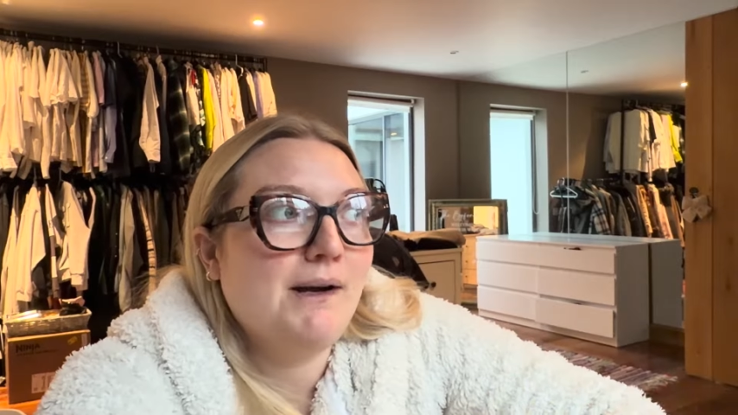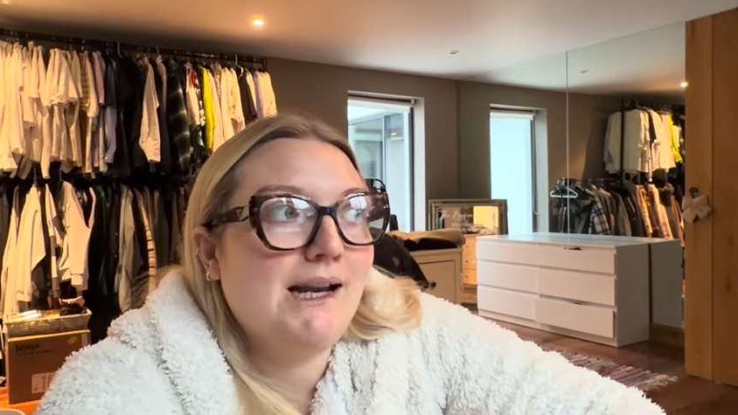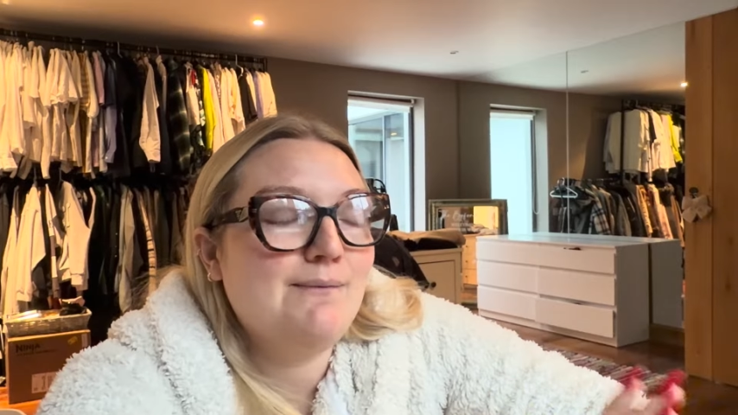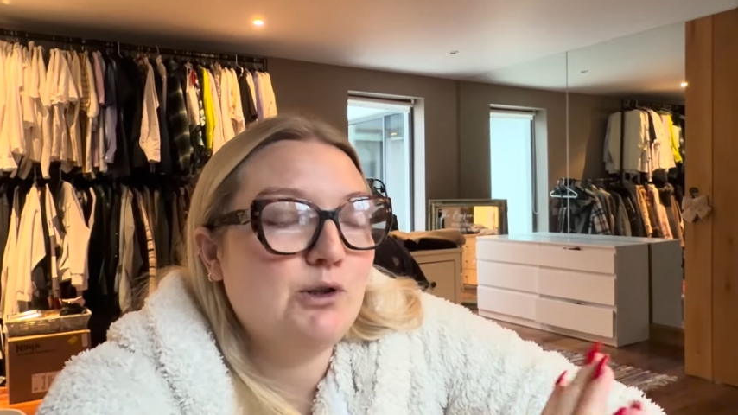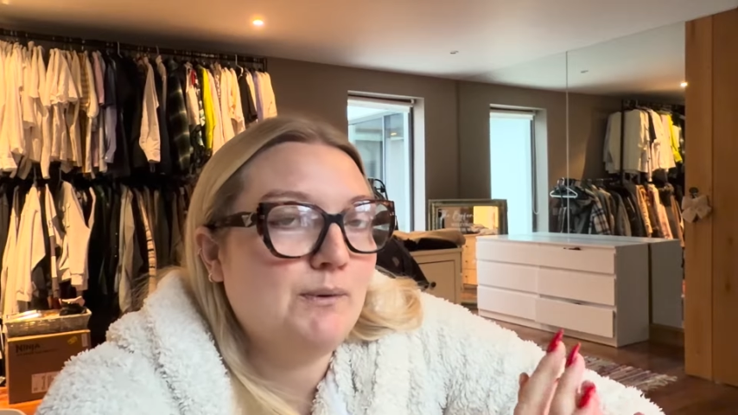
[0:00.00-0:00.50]

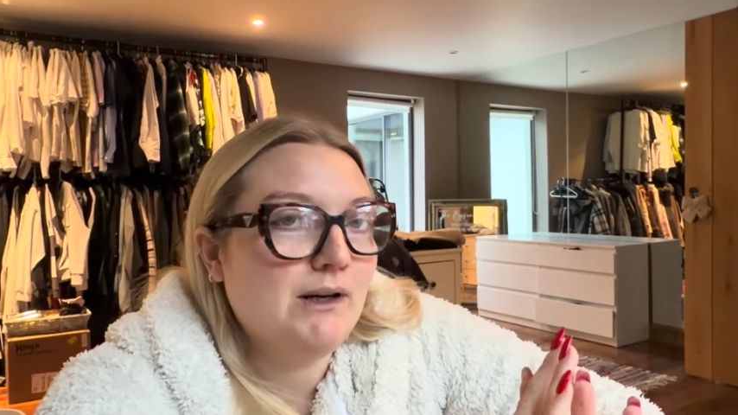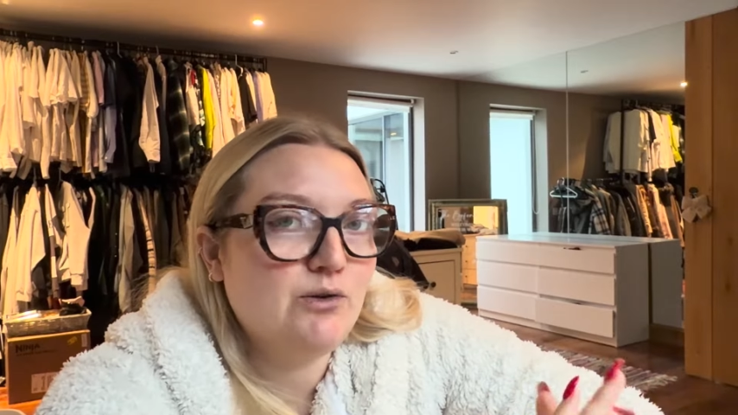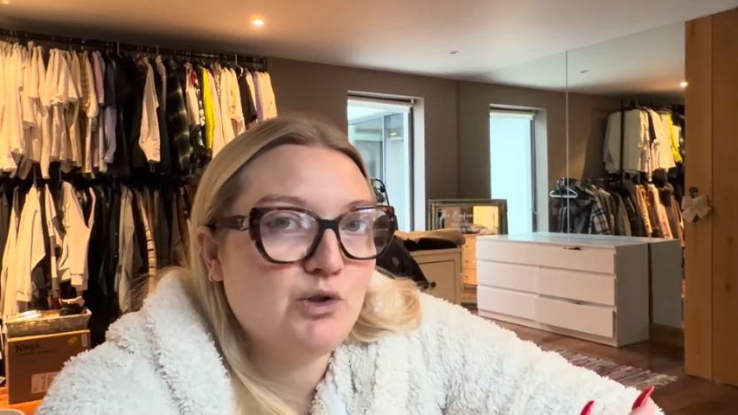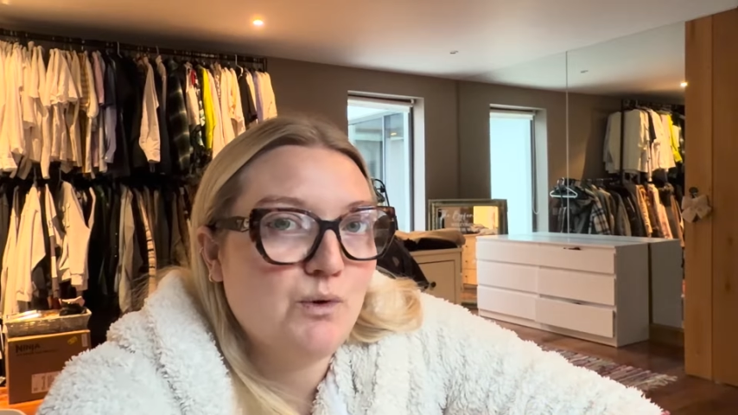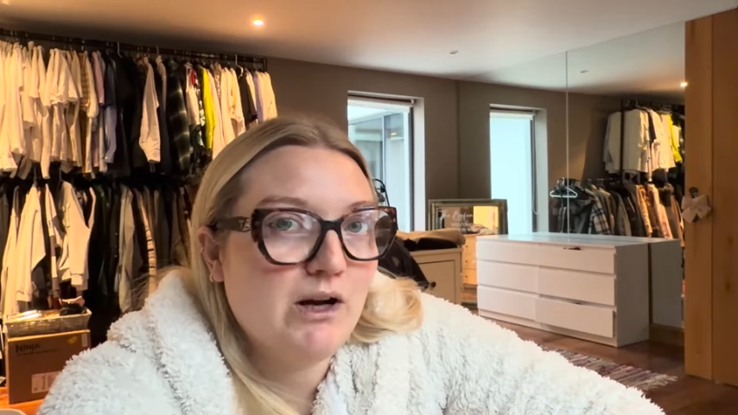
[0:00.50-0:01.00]
laptop and I'll
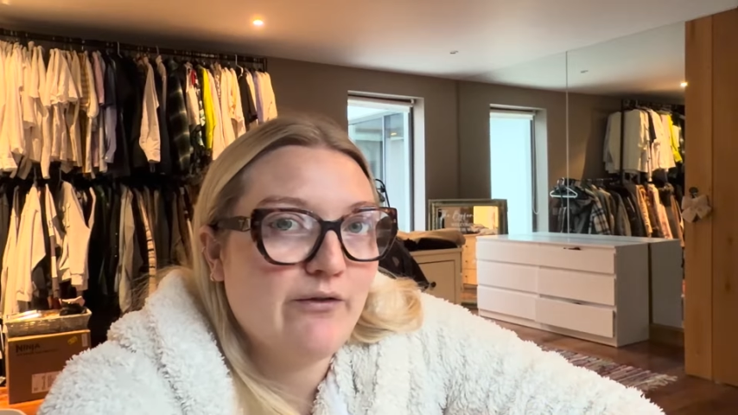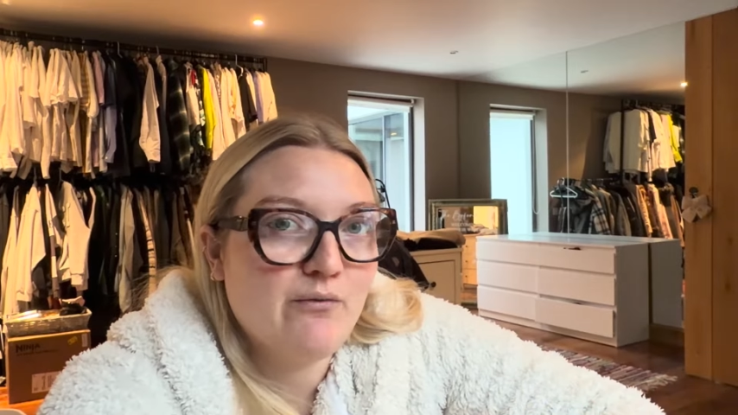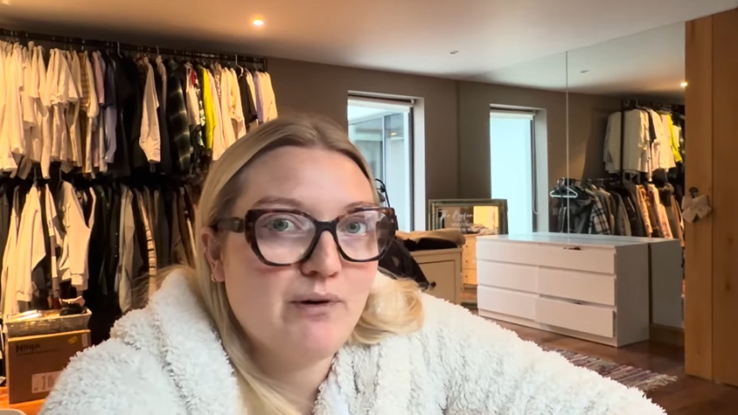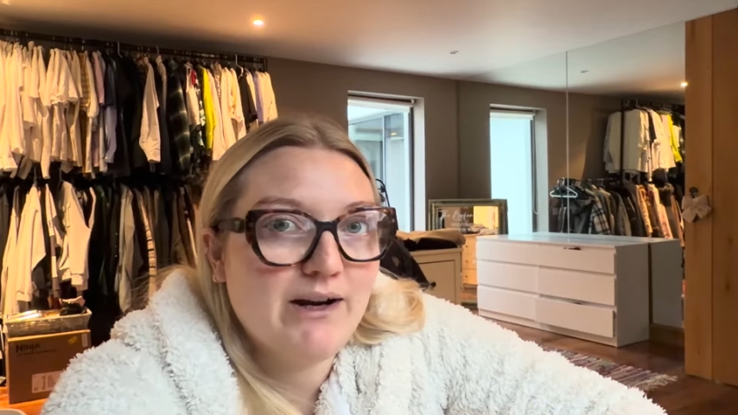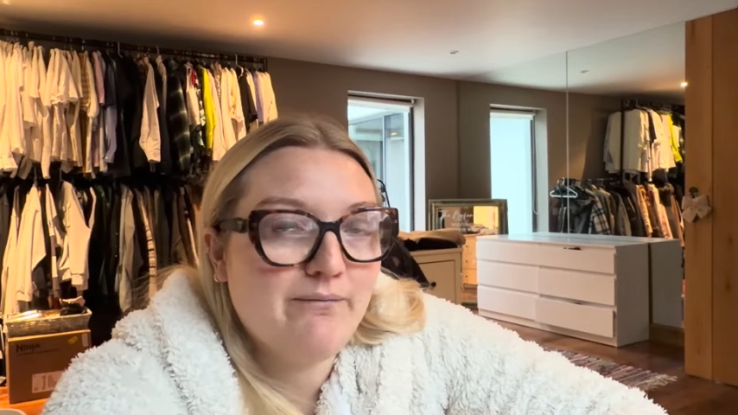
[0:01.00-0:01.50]
just work from
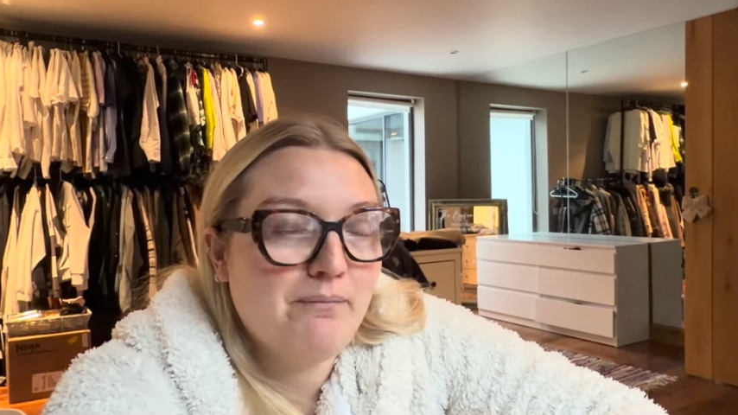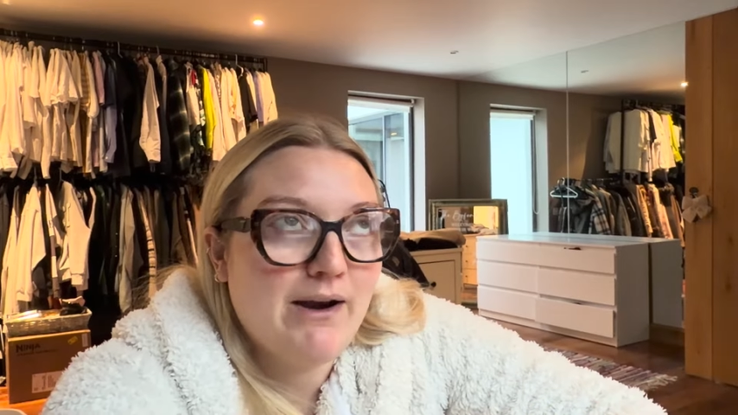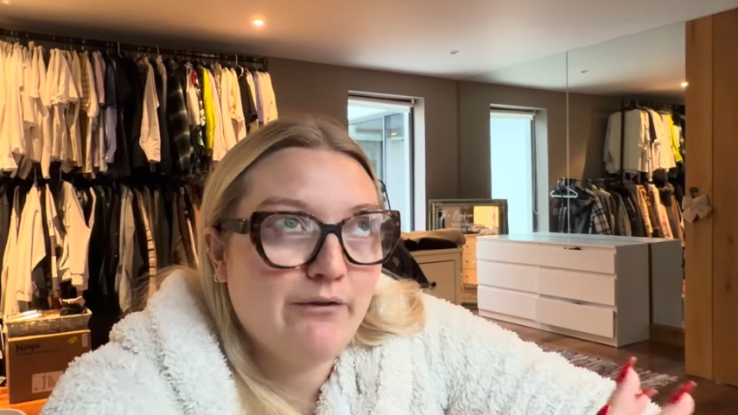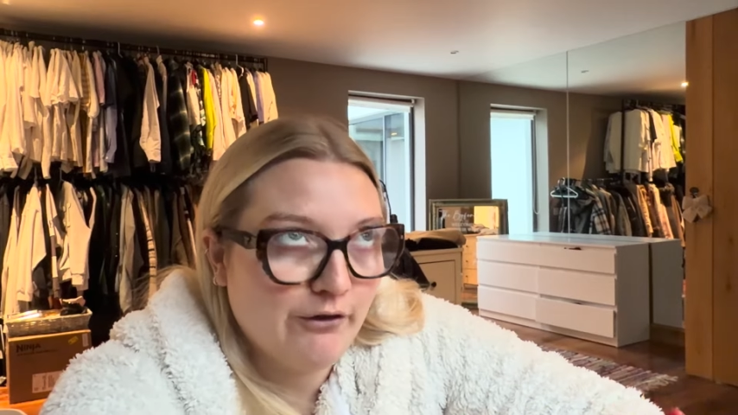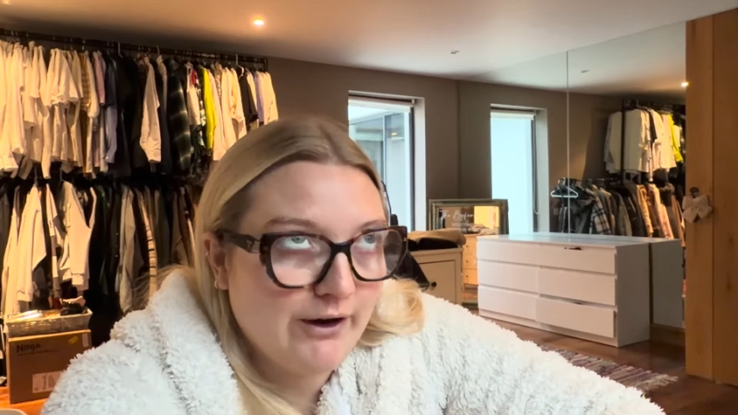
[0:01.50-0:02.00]

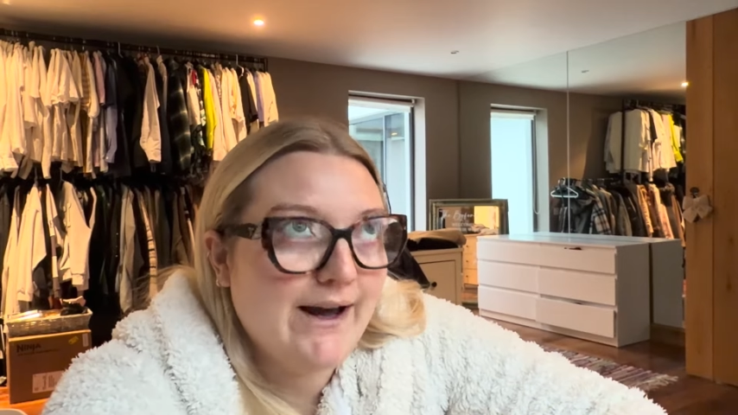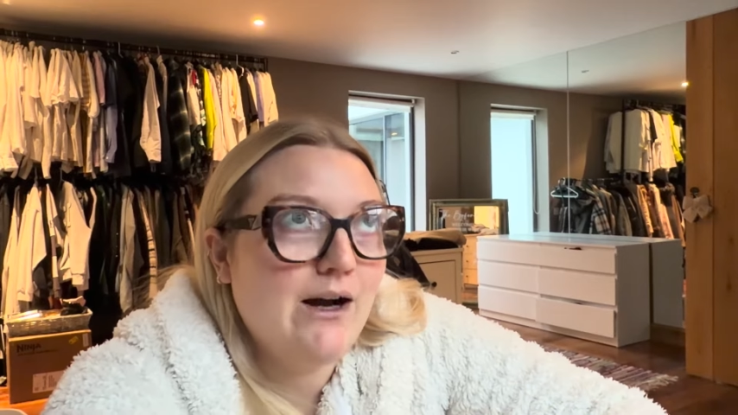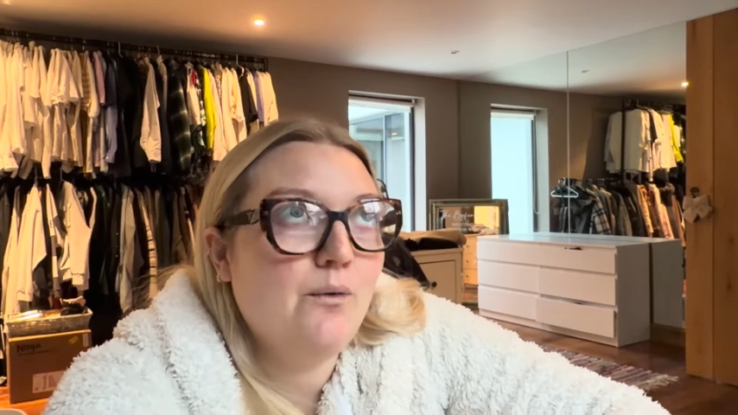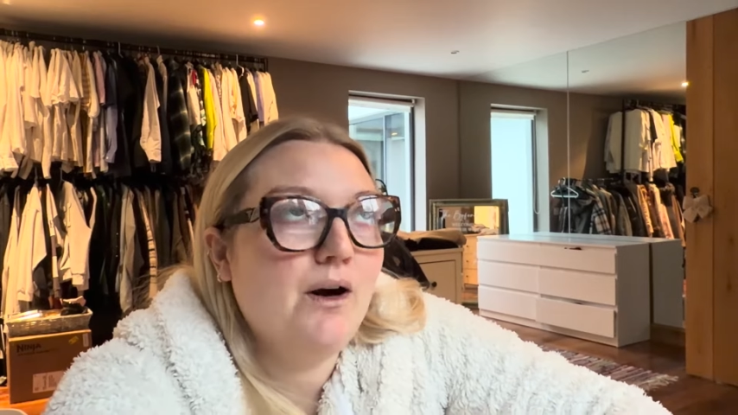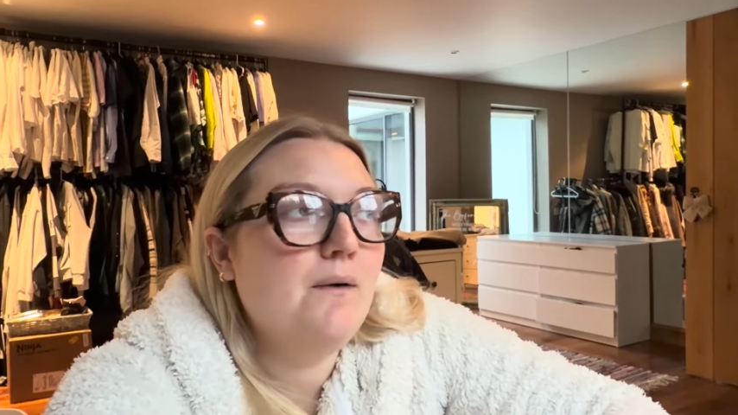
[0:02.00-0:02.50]
bed for an
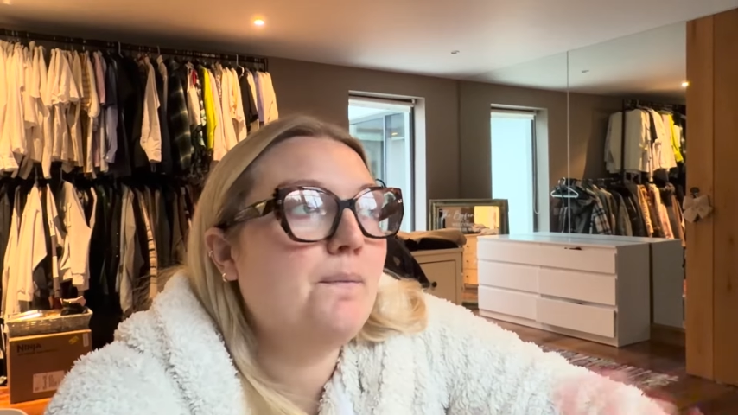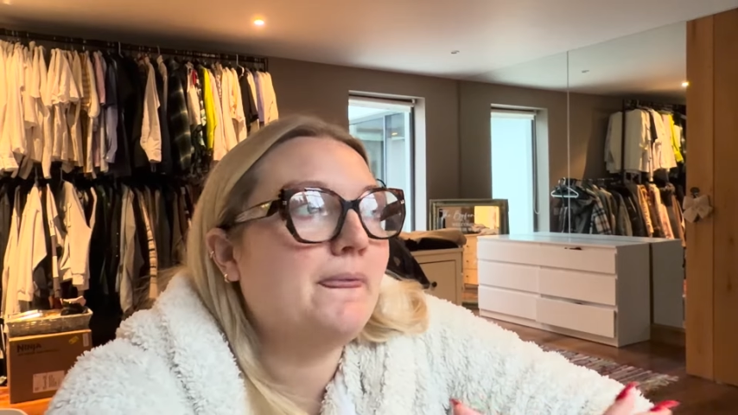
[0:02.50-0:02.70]
hour